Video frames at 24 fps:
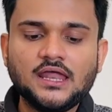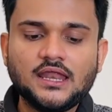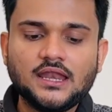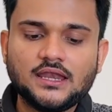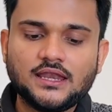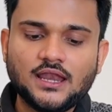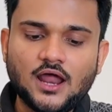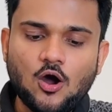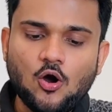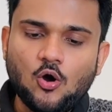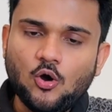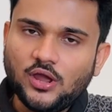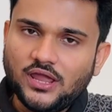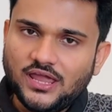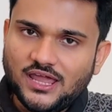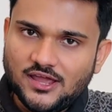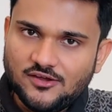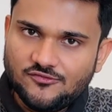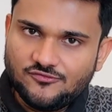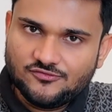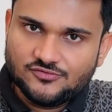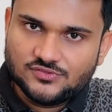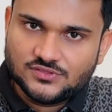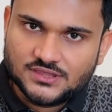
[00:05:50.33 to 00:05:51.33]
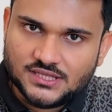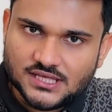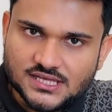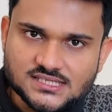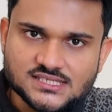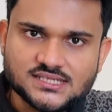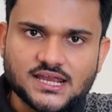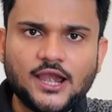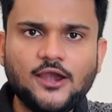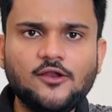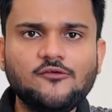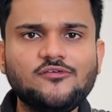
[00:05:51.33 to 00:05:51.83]
Now, if
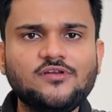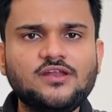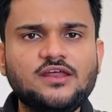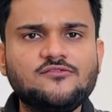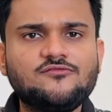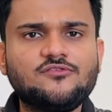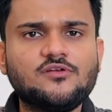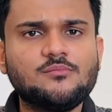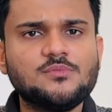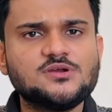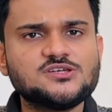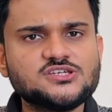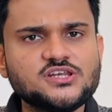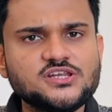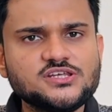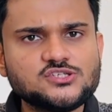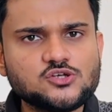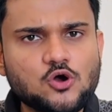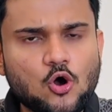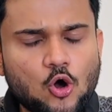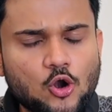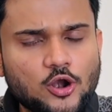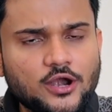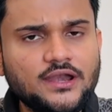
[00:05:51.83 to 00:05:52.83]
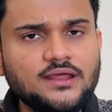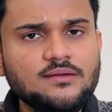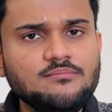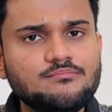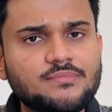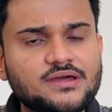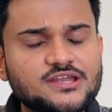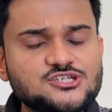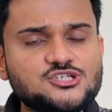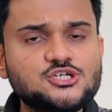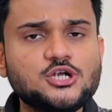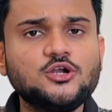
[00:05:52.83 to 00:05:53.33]
this kind of an information is already
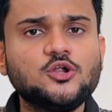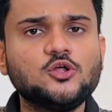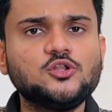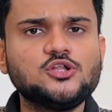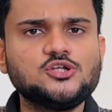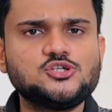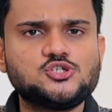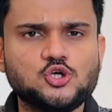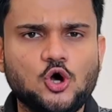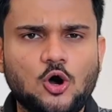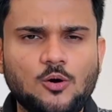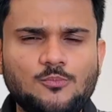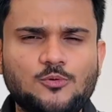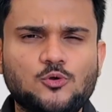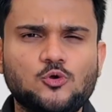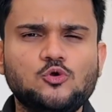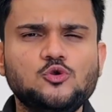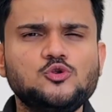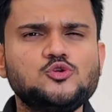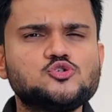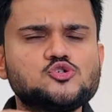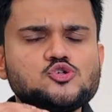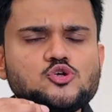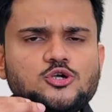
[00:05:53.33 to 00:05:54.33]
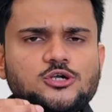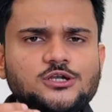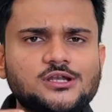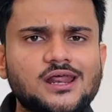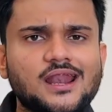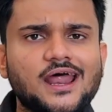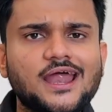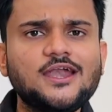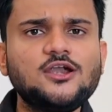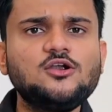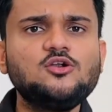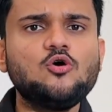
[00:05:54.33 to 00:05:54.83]
mentioned on the job role, you should
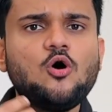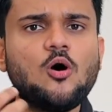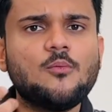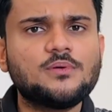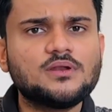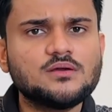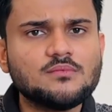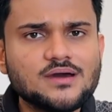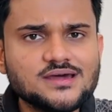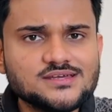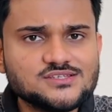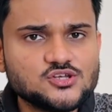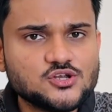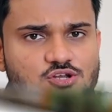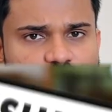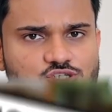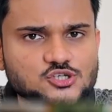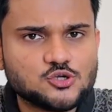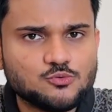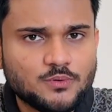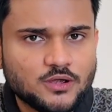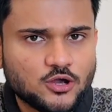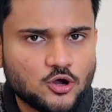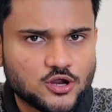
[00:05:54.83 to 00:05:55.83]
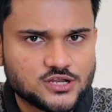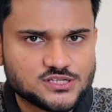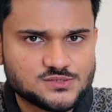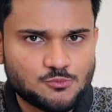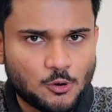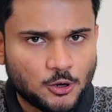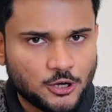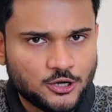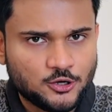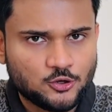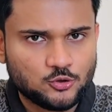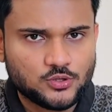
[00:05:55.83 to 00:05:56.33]
try to optimize your resume
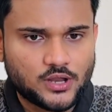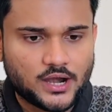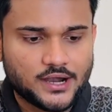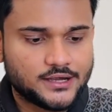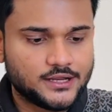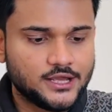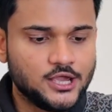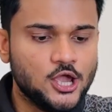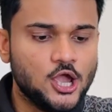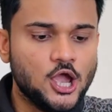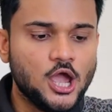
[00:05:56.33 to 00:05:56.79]
corresponding to that.